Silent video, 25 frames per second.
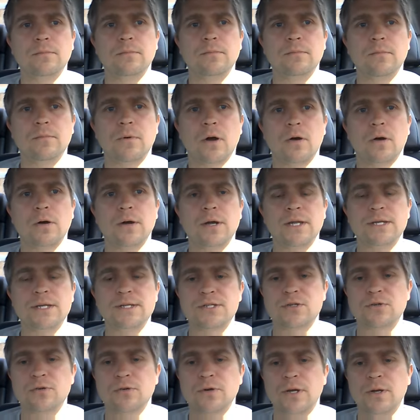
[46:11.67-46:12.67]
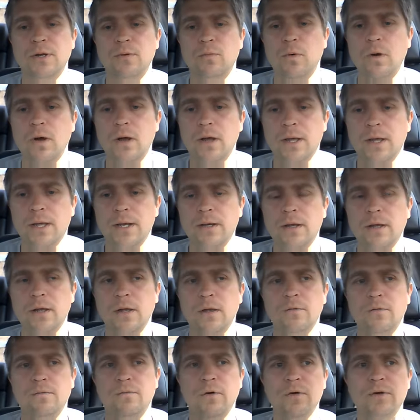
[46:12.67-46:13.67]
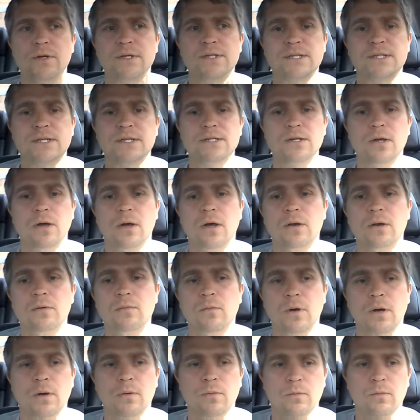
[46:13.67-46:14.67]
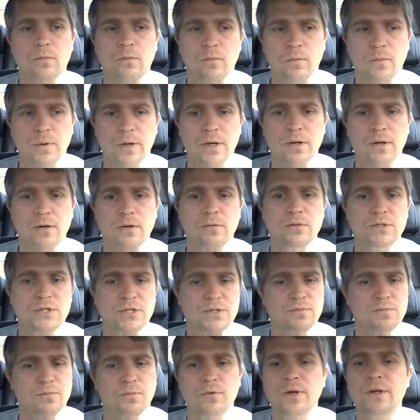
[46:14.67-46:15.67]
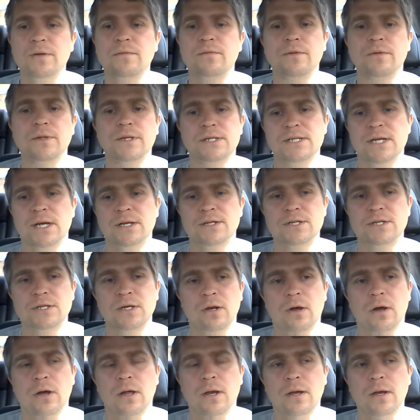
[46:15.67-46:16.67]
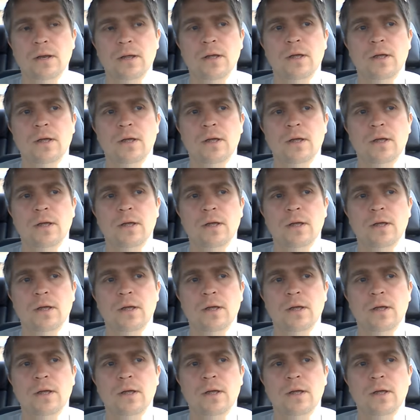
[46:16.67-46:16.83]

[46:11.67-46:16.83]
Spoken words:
Art History 1 focuses on what we're just briefly touching on,